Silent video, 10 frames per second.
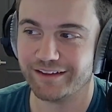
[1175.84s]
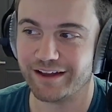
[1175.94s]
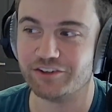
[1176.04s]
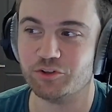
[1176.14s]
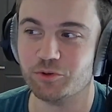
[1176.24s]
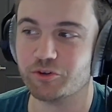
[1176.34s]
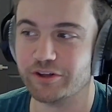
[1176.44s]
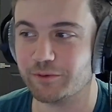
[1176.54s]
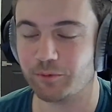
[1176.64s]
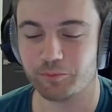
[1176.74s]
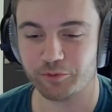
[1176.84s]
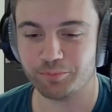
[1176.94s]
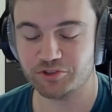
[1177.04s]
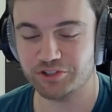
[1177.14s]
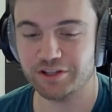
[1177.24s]
I do agree that we're
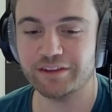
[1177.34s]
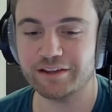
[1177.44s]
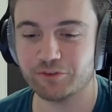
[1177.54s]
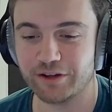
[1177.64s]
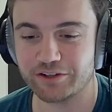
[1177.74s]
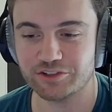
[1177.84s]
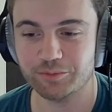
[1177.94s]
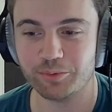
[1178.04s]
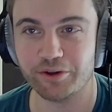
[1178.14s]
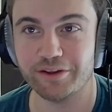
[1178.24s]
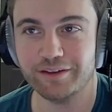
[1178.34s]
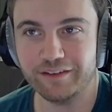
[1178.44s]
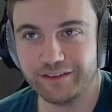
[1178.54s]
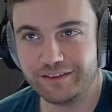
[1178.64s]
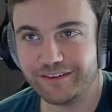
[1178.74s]
pushing in that direction, but
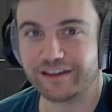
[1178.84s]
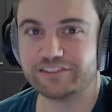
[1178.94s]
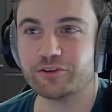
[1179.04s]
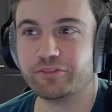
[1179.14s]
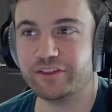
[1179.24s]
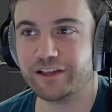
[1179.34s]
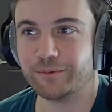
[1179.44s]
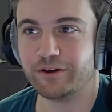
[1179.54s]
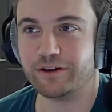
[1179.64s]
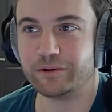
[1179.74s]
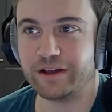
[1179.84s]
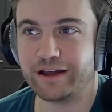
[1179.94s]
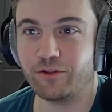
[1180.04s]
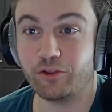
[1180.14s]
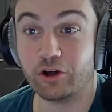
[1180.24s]
like I start thinking about
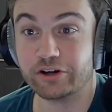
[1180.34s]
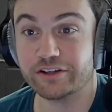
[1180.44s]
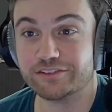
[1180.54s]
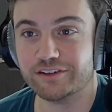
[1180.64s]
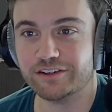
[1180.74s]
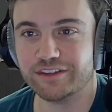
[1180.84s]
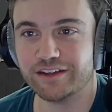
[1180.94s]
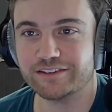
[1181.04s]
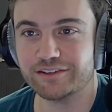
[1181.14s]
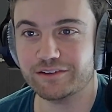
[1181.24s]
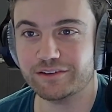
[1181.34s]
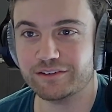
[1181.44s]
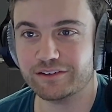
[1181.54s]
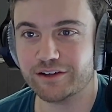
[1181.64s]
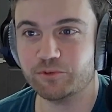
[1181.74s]
how long it's going to take to
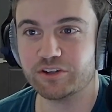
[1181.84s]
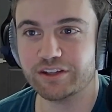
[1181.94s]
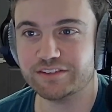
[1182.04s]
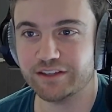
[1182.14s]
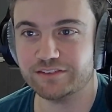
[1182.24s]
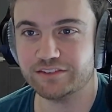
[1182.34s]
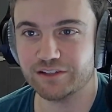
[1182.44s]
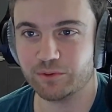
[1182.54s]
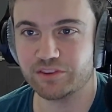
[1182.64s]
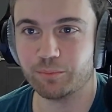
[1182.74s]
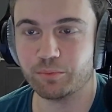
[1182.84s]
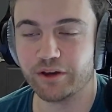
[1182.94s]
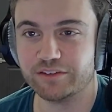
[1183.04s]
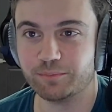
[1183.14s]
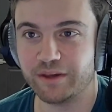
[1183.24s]
come to consensus on what the
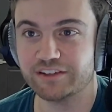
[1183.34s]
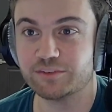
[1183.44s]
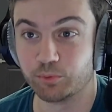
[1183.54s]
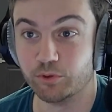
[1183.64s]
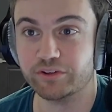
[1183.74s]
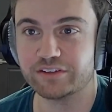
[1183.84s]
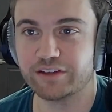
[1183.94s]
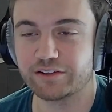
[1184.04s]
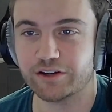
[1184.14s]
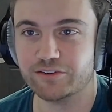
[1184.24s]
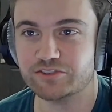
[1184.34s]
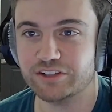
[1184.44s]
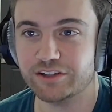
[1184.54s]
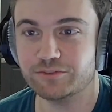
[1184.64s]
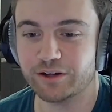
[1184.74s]
best proving
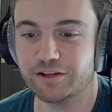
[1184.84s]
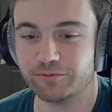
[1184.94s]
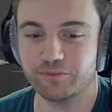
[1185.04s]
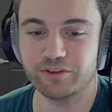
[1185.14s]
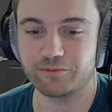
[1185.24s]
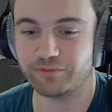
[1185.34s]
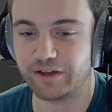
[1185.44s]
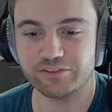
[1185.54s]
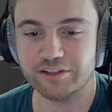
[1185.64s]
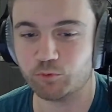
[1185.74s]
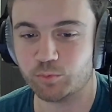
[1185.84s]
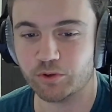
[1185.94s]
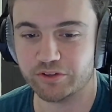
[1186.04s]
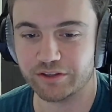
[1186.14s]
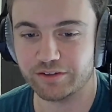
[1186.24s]
technology is, right? If we have like 5 teams
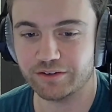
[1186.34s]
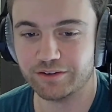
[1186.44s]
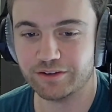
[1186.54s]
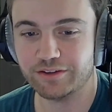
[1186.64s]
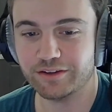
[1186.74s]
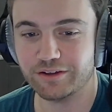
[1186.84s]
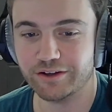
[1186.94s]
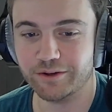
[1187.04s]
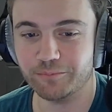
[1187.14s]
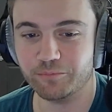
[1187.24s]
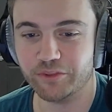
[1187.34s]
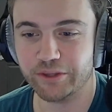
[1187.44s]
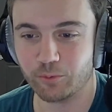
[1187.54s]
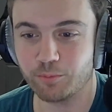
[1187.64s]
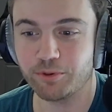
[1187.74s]
building it,
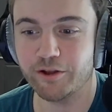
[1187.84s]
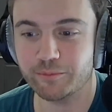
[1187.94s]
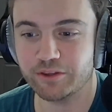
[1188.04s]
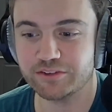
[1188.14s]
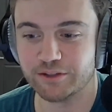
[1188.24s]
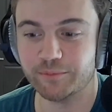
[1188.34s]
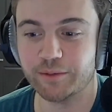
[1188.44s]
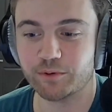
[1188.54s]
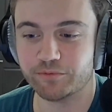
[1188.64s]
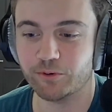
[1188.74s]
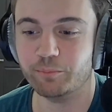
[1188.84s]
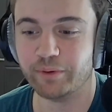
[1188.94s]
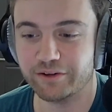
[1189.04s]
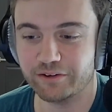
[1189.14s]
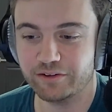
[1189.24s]
there will probably be some that perform
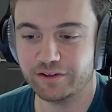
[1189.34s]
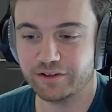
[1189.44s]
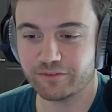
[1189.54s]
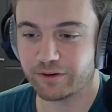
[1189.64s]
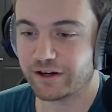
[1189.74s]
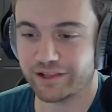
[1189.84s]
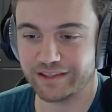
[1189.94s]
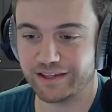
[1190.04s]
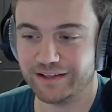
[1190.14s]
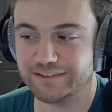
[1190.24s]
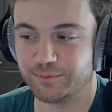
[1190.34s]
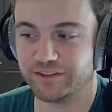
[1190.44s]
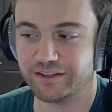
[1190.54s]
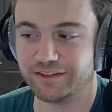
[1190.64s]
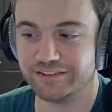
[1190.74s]
better right out of the gates, but
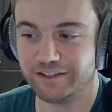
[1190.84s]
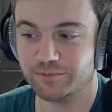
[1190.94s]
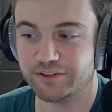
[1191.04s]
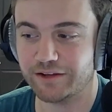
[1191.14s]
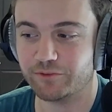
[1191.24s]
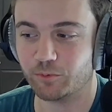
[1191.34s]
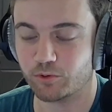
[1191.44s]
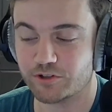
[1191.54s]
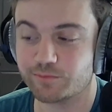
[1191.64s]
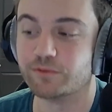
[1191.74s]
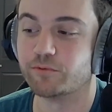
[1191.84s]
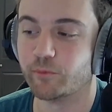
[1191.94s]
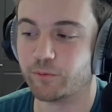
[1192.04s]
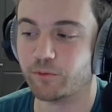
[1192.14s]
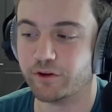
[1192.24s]
then the teams that have the worst
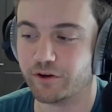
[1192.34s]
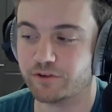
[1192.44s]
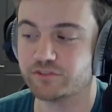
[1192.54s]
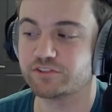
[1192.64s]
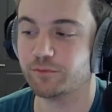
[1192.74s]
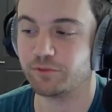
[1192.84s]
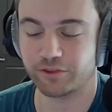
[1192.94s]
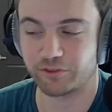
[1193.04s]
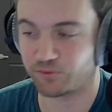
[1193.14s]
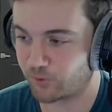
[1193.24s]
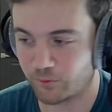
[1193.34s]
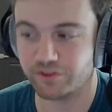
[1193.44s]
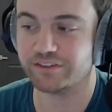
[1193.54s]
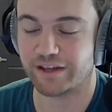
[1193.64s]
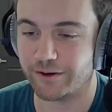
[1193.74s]
performing one aren't just going to like throw in
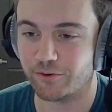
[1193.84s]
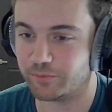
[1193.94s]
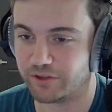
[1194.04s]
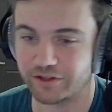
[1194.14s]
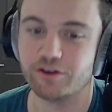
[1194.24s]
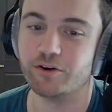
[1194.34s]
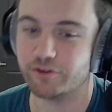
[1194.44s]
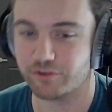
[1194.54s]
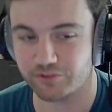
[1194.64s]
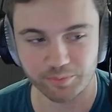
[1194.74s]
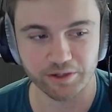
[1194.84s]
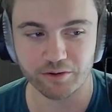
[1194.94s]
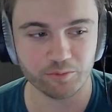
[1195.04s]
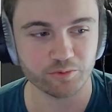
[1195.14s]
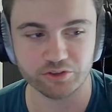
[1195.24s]
the towel and be like, oh, yours is
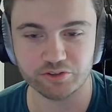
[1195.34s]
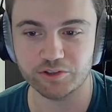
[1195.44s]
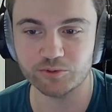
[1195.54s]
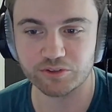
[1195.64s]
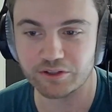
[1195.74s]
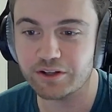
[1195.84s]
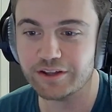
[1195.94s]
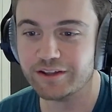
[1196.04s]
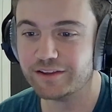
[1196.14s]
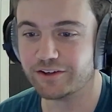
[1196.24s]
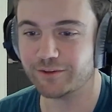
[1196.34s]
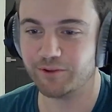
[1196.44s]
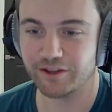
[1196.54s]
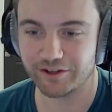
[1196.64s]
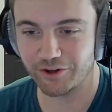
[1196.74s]
better, we'll just use it. They're going to
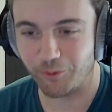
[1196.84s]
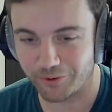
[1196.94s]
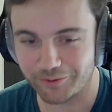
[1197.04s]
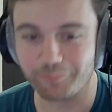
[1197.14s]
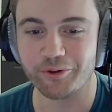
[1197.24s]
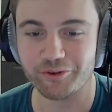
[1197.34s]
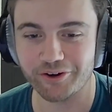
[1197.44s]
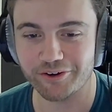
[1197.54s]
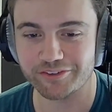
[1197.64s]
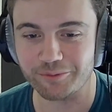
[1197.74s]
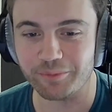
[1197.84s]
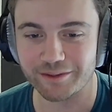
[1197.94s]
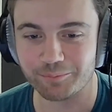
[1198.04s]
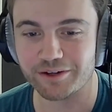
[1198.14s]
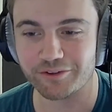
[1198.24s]
be like, no, we're going to build ours and
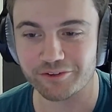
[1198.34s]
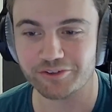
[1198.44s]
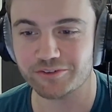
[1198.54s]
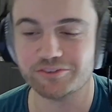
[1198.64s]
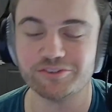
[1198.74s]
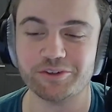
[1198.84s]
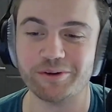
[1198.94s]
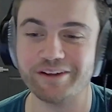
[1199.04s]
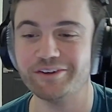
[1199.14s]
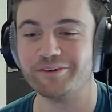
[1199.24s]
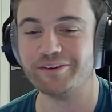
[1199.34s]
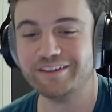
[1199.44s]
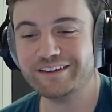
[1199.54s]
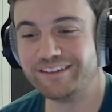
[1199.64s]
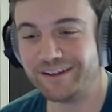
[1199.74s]
make it better than yours. So I don't know.
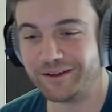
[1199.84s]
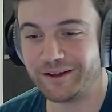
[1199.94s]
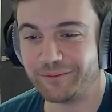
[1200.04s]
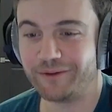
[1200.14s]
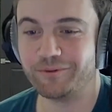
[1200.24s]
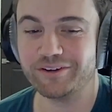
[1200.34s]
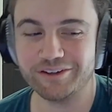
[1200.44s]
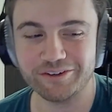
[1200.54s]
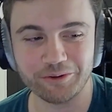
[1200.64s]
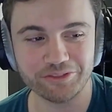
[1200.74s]
I want to hear your